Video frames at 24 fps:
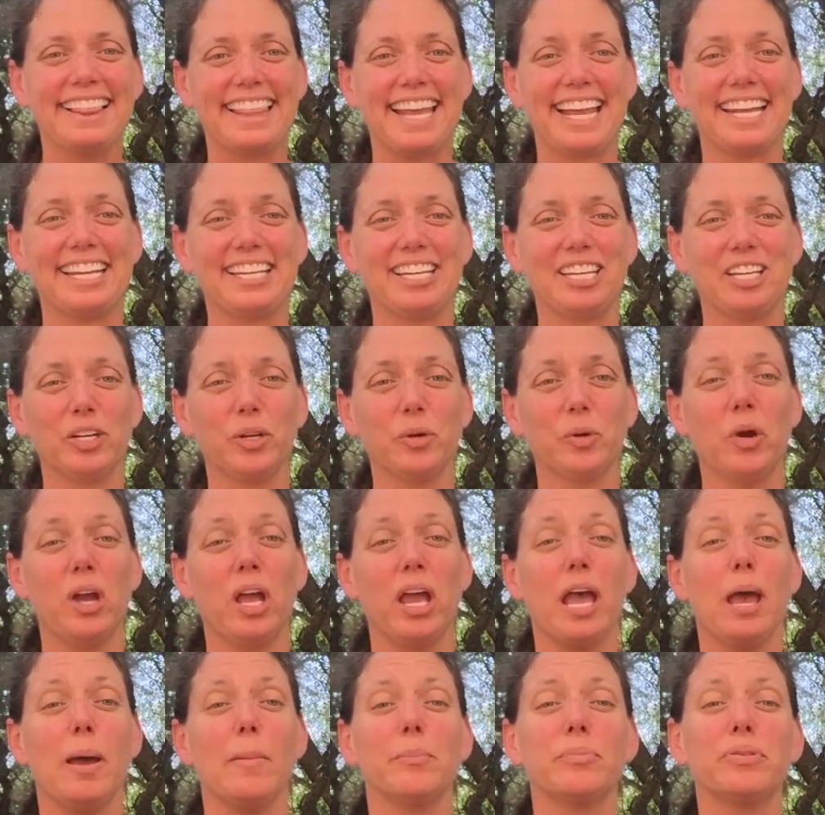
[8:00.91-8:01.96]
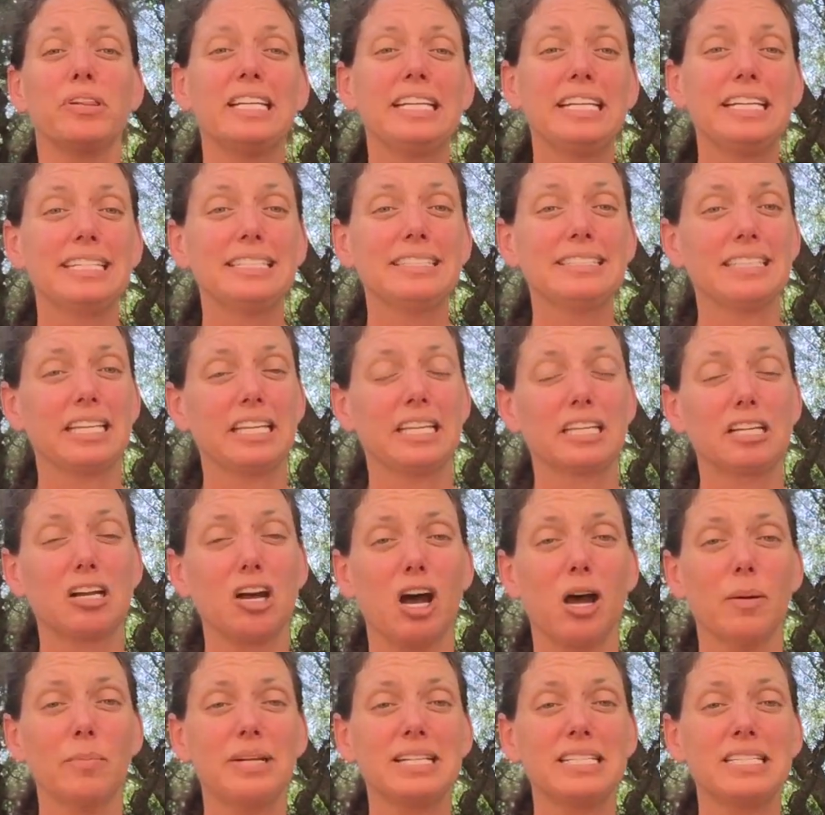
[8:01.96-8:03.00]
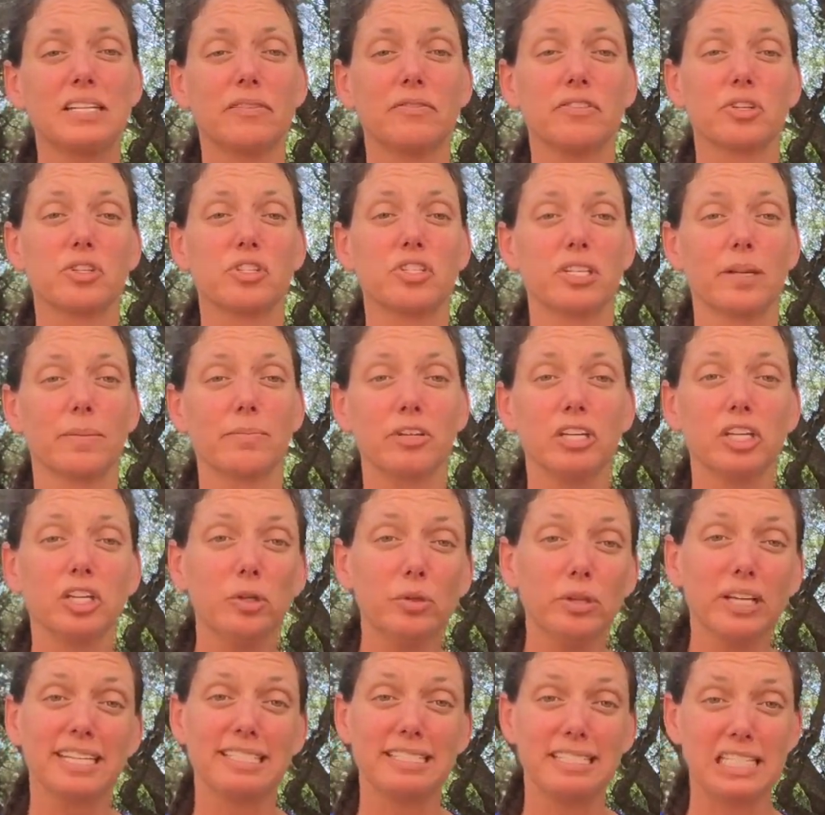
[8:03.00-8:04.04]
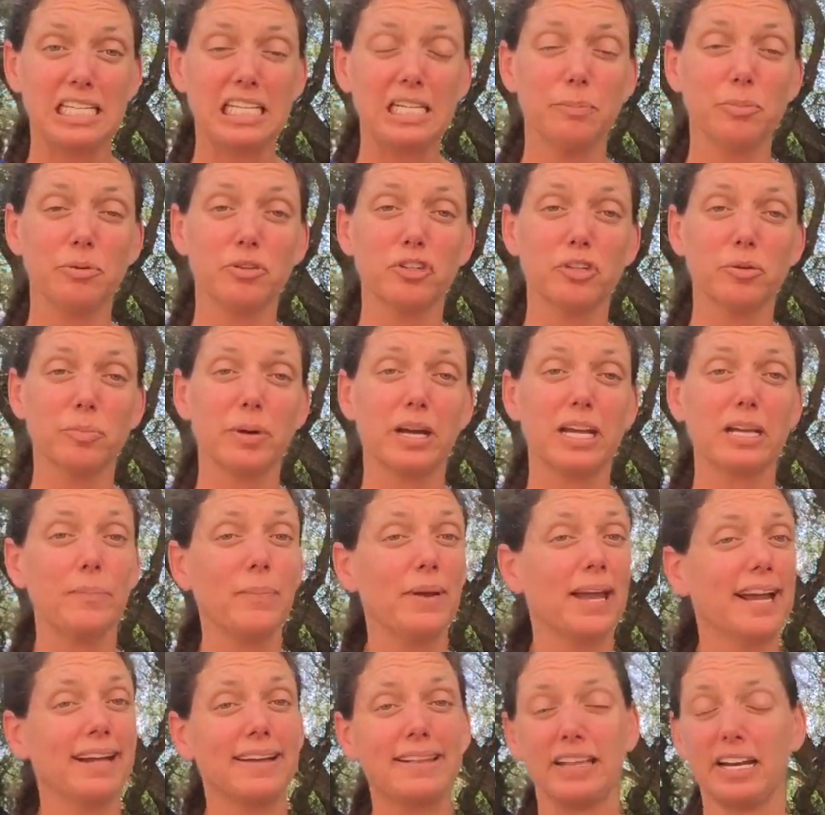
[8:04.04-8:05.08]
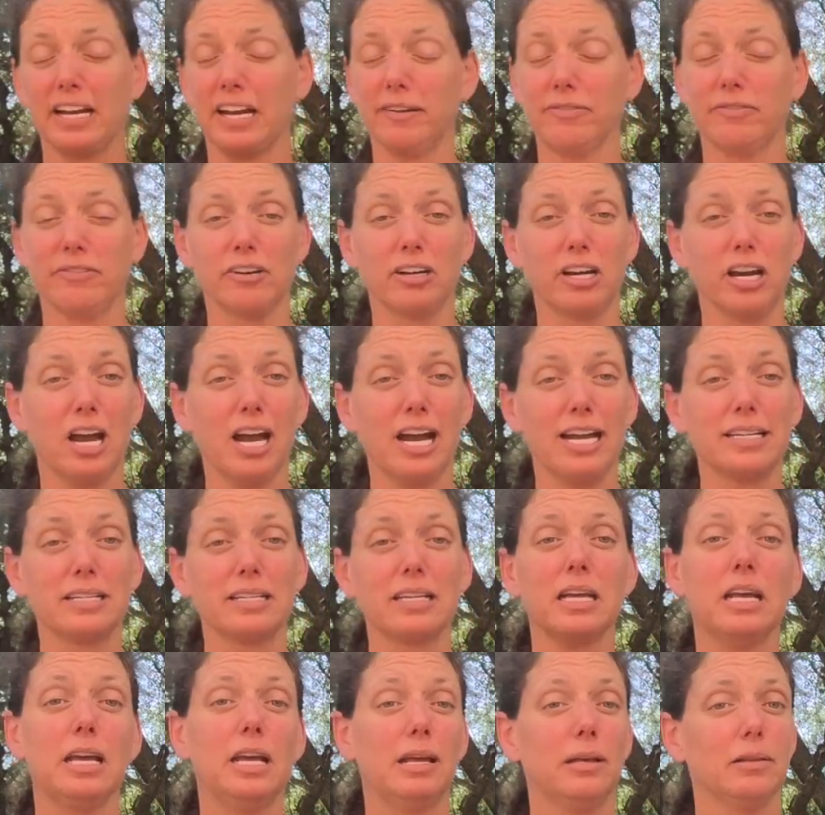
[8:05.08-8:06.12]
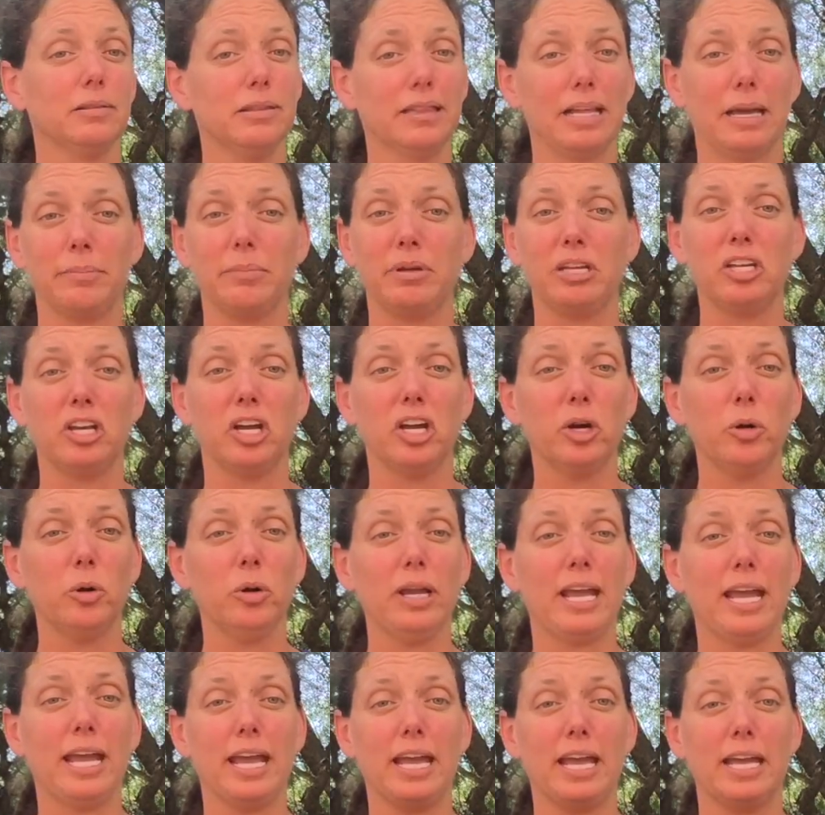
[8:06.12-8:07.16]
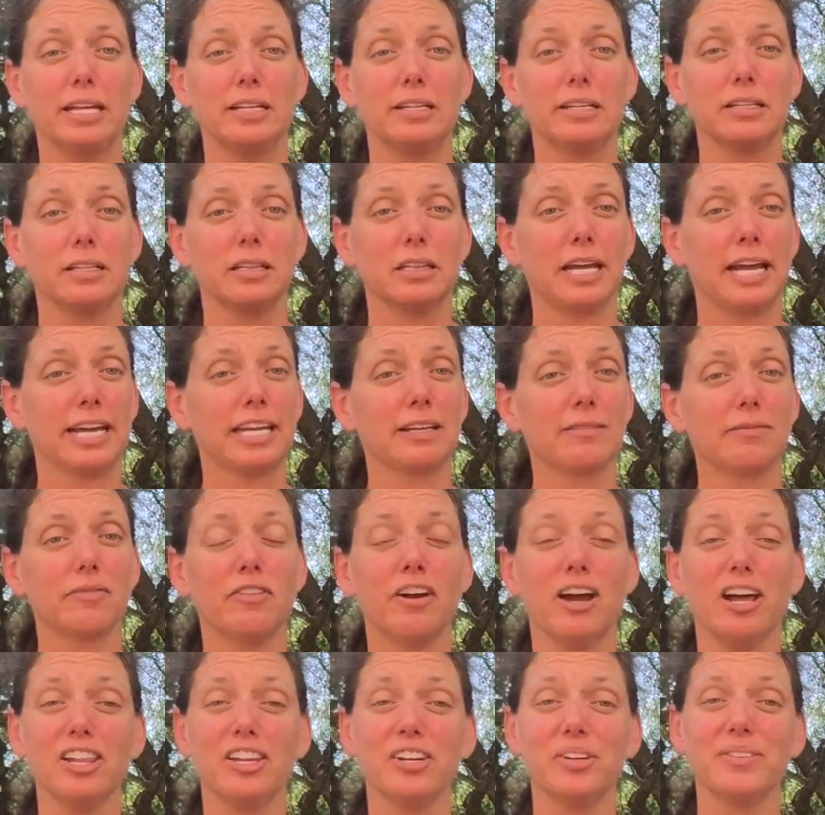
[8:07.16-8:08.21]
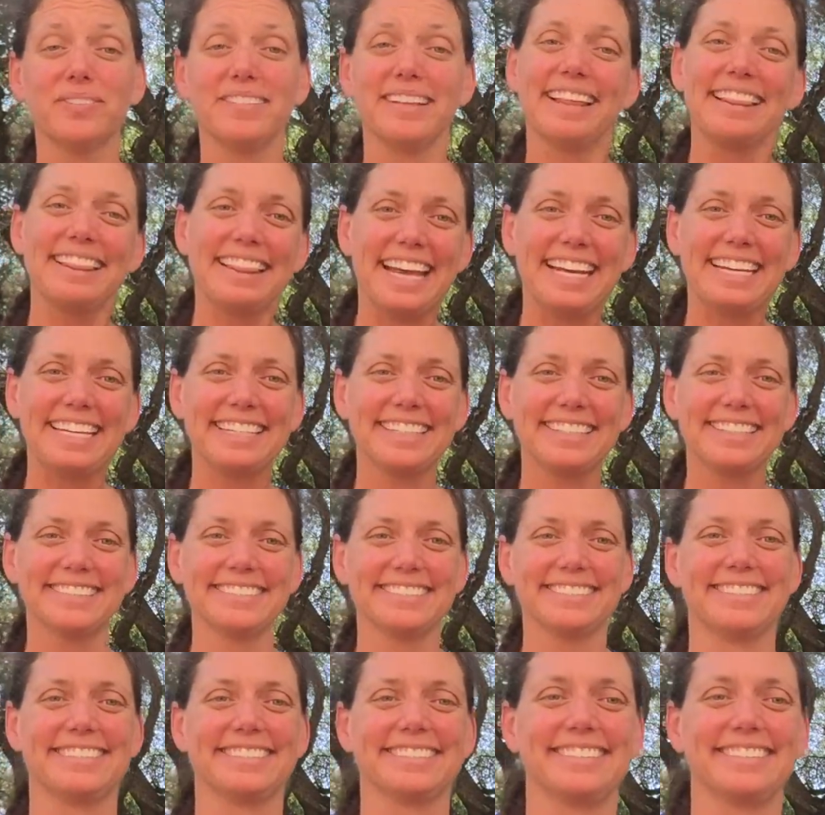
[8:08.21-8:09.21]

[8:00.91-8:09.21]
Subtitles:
Thank you. Please, in the comments, if there's something you like to keep in your bike bag that I forgot, let me know, and like and follow. Thank you.